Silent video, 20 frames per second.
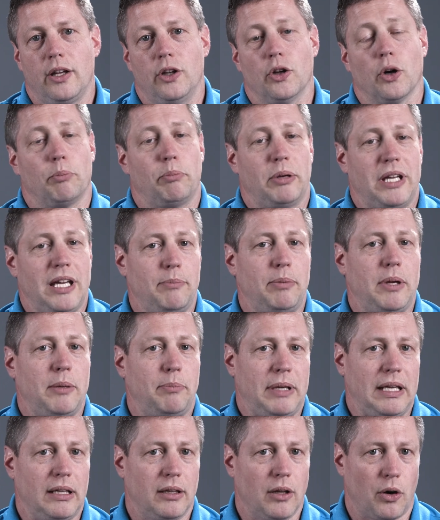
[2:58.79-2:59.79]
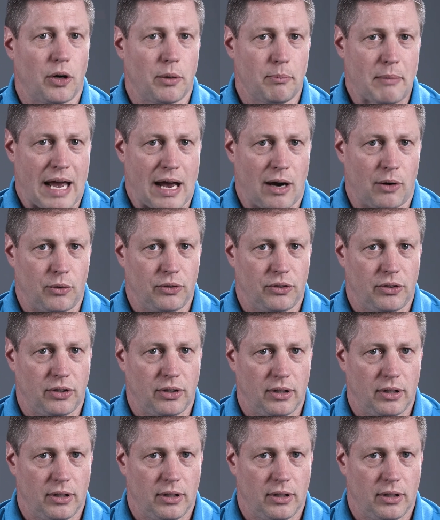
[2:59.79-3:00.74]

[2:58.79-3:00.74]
your PPP loan amount,